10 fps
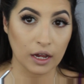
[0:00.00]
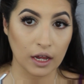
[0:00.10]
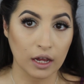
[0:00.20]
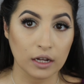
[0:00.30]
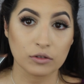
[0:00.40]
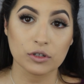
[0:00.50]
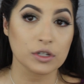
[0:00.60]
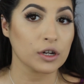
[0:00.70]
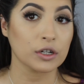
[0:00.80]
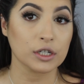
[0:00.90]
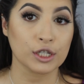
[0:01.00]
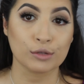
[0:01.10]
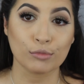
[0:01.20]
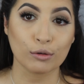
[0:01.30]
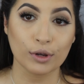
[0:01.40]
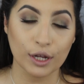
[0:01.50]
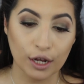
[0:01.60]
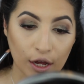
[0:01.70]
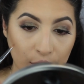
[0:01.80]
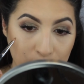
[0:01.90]
and just start smoking
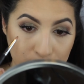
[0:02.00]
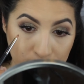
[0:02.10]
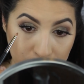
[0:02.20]
it out.